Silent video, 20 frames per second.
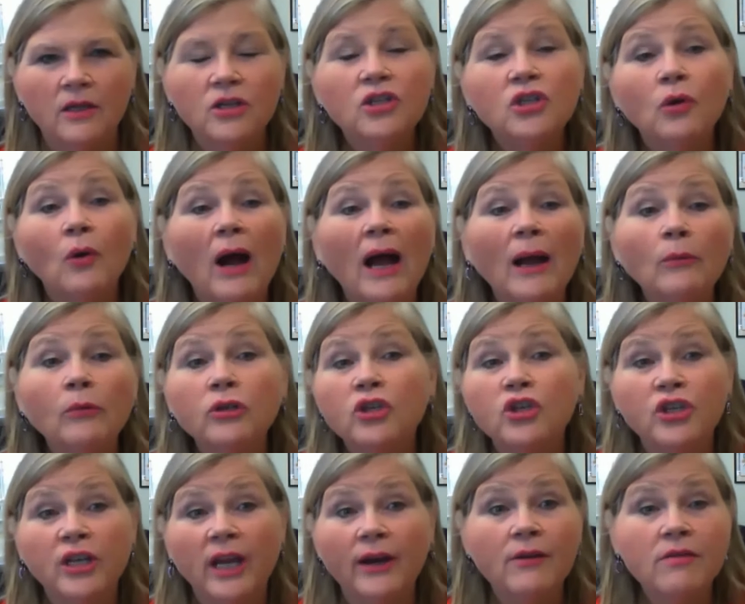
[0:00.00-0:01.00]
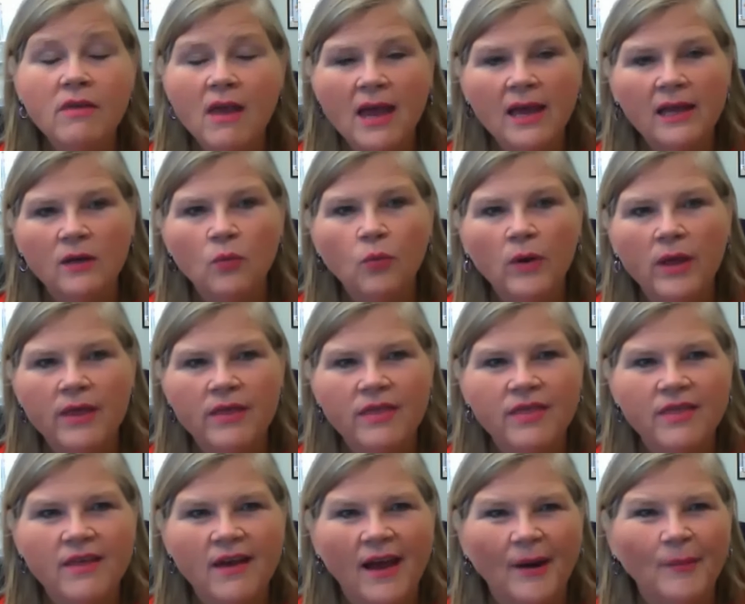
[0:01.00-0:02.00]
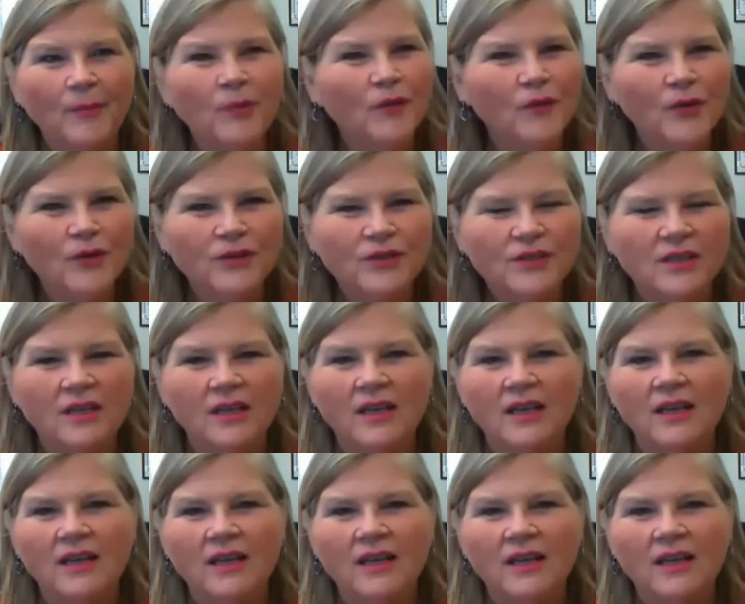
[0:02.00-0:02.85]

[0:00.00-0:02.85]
So I will share that with our provost.